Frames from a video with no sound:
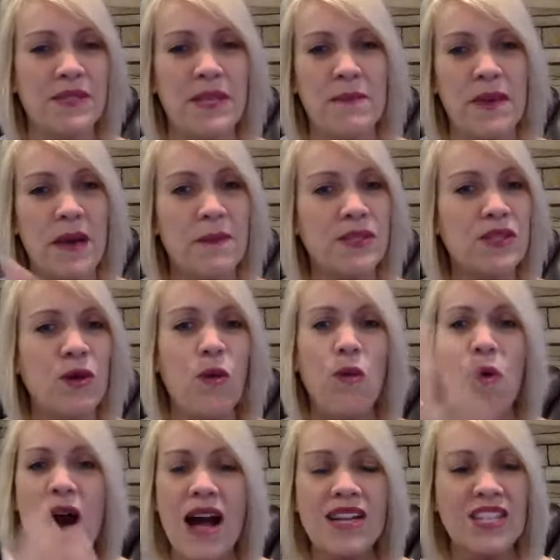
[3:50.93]
to be able to
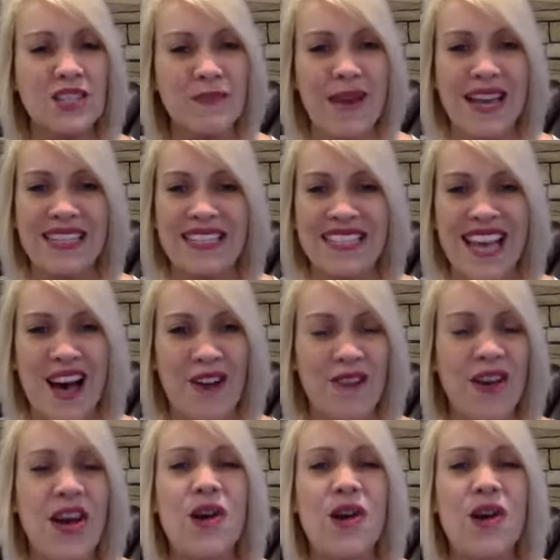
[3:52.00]
wash myself